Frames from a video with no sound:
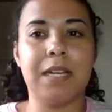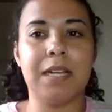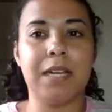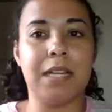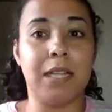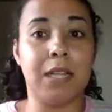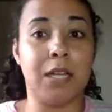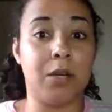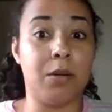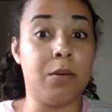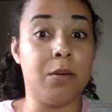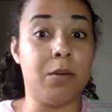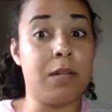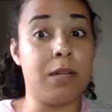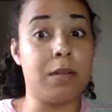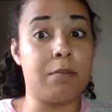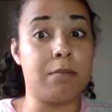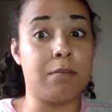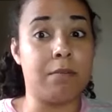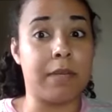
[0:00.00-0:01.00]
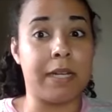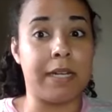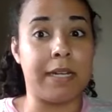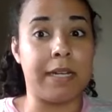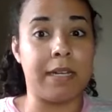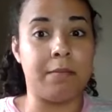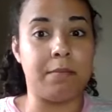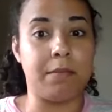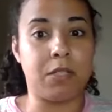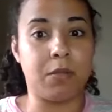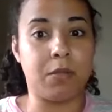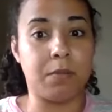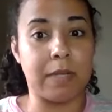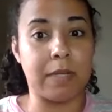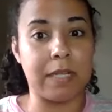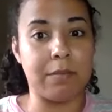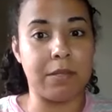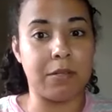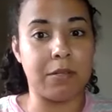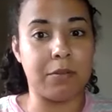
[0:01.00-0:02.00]
Hello, my name is
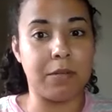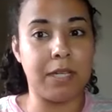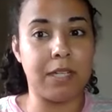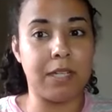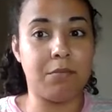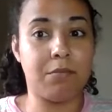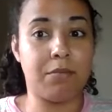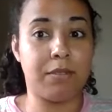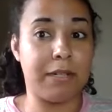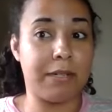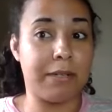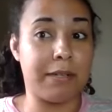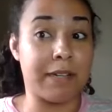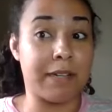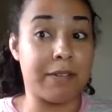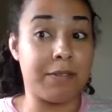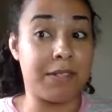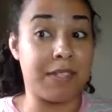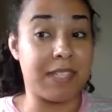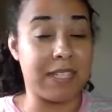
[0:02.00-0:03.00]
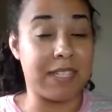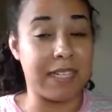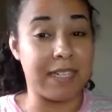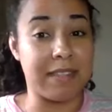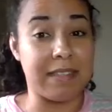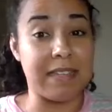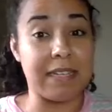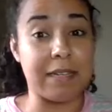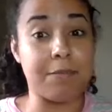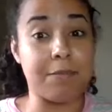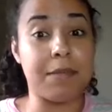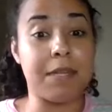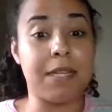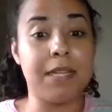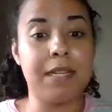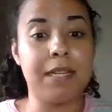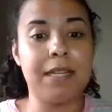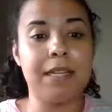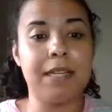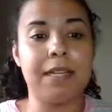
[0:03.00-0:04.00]
Rae McQueen, pronouns they, them.
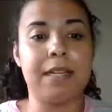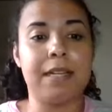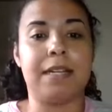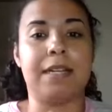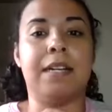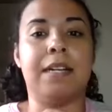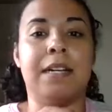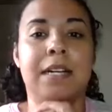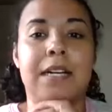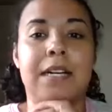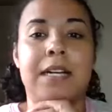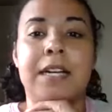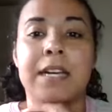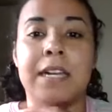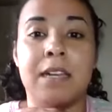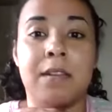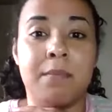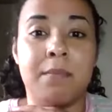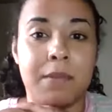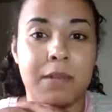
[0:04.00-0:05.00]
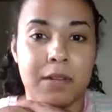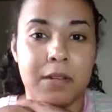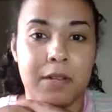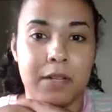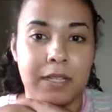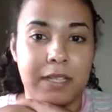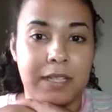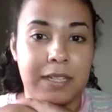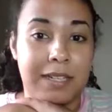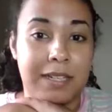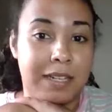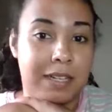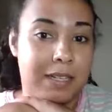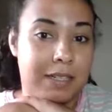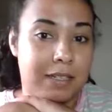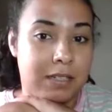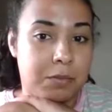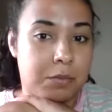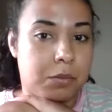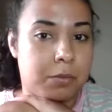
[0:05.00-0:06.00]
Uh, I am currently
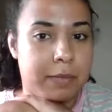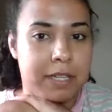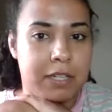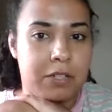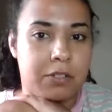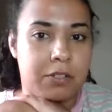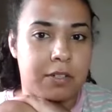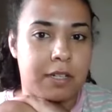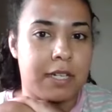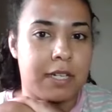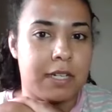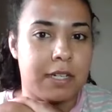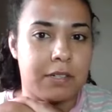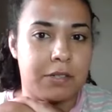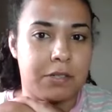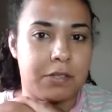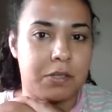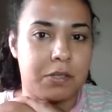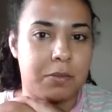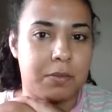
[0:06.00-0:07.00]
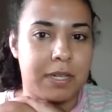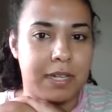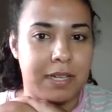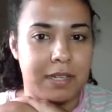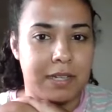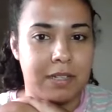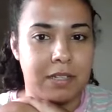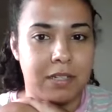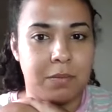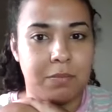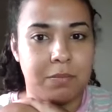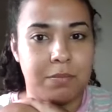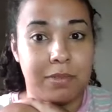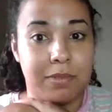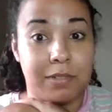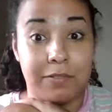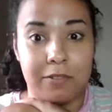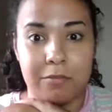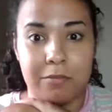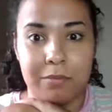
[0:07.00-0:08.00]
a double major in history and
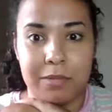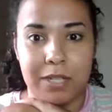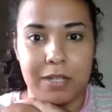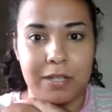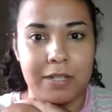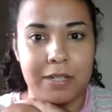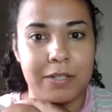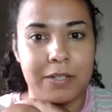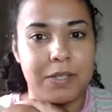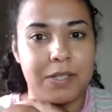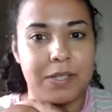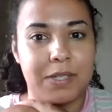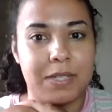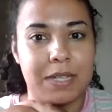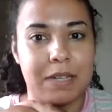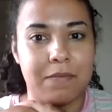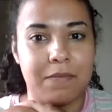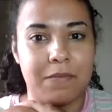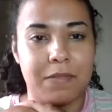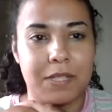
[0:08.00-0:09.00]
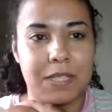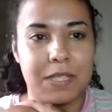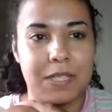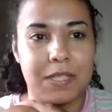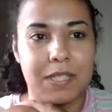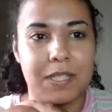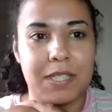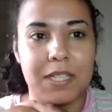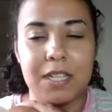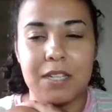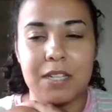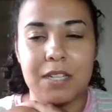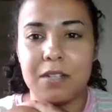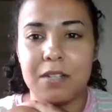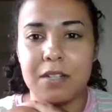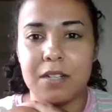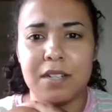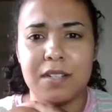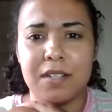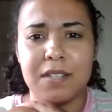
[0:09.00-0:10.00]
performing arts, emphasis
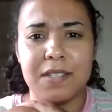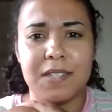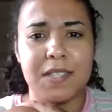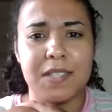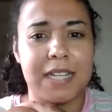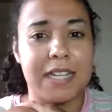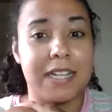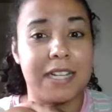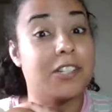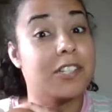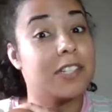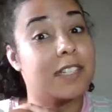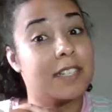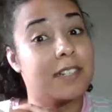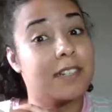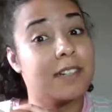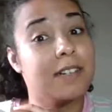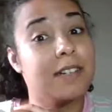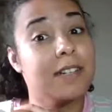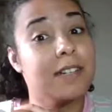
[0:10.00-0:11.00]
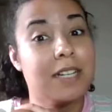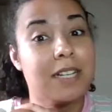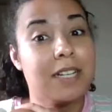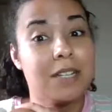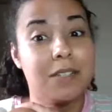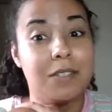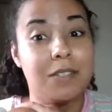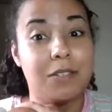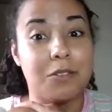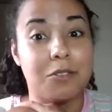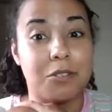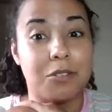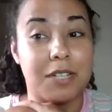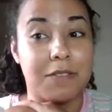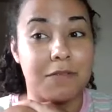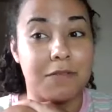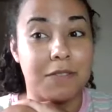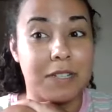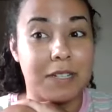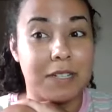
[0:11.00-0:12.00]
theater slash theater. Still
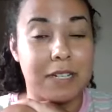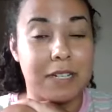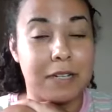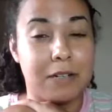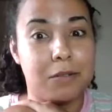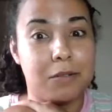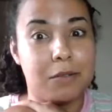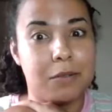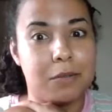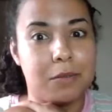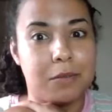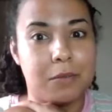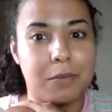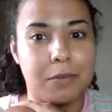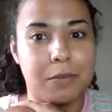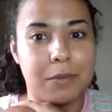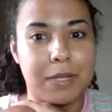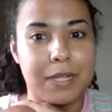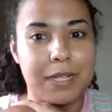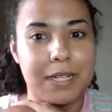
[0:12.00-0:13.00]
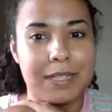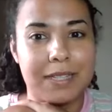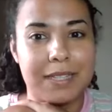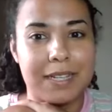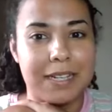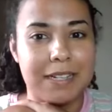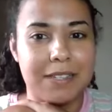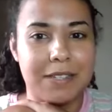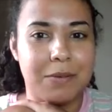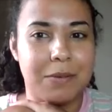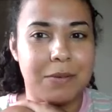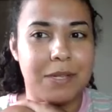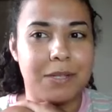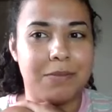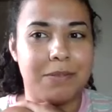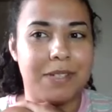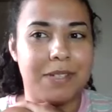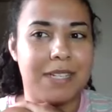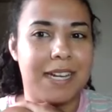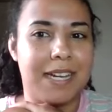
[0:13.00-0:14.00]
trying to figure out what that's going
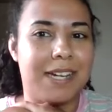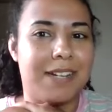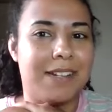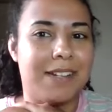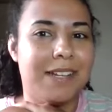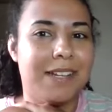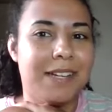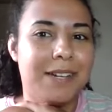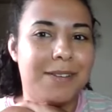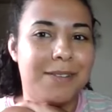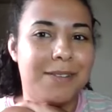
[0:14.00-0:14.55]
to entail